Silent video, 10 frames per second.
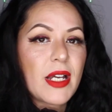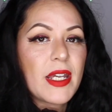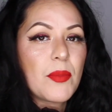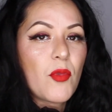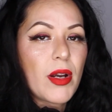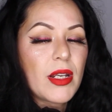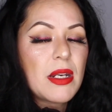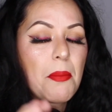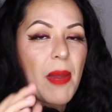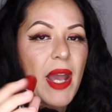I am
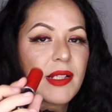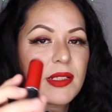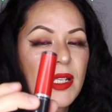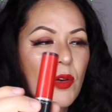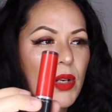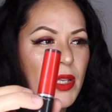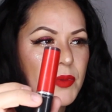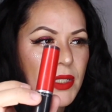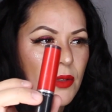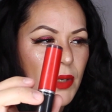wearing MAC's liquid
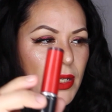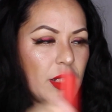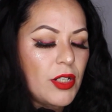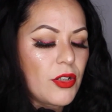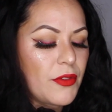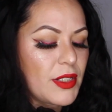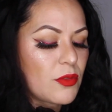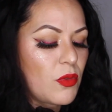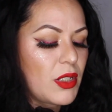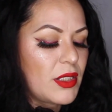lipstick right here.
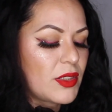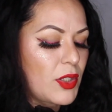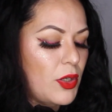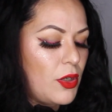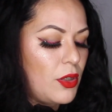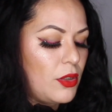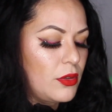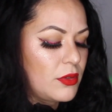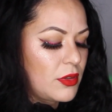This one is called,